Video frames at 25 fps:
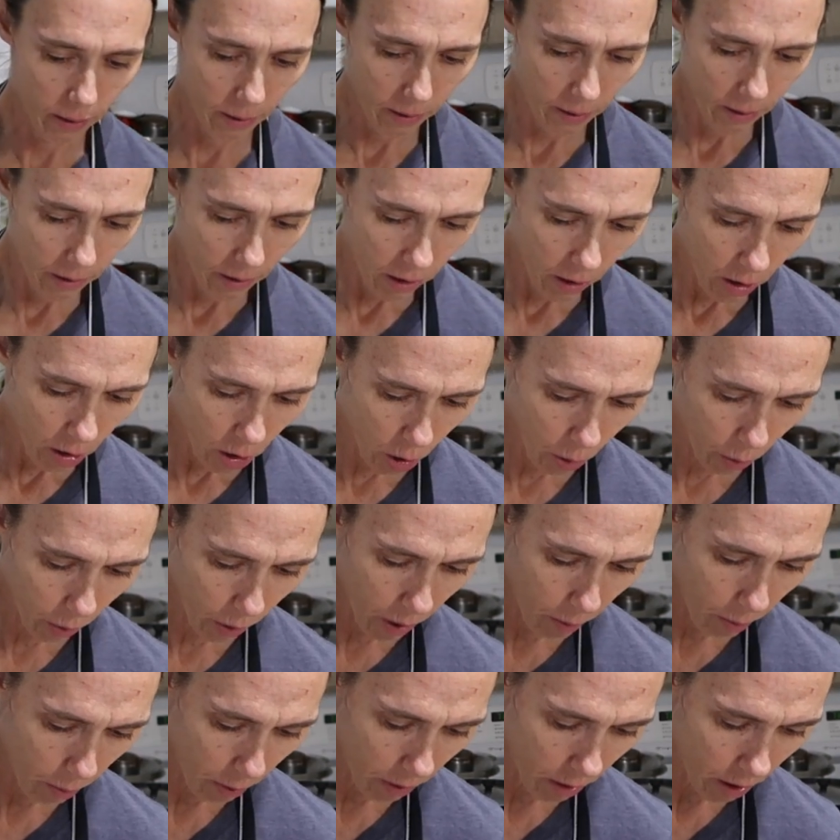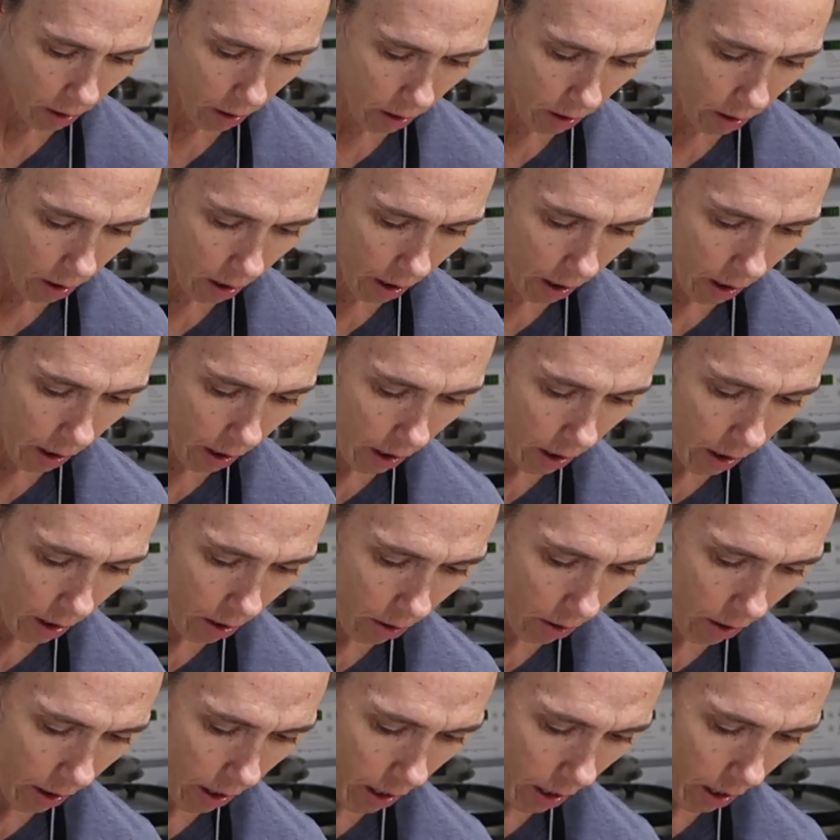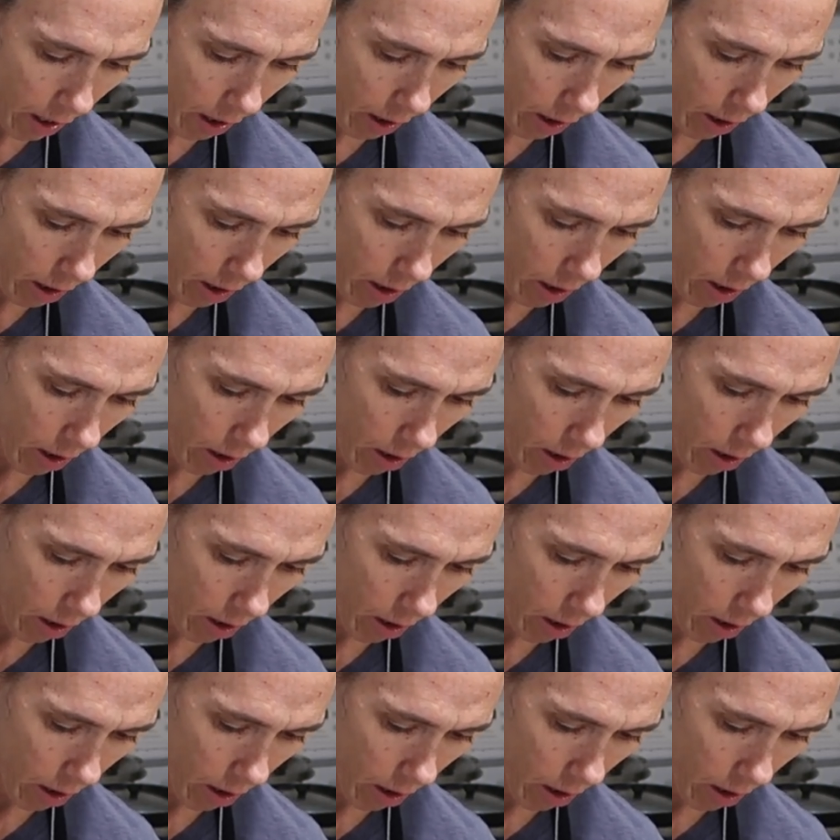So we're going to put the entire can in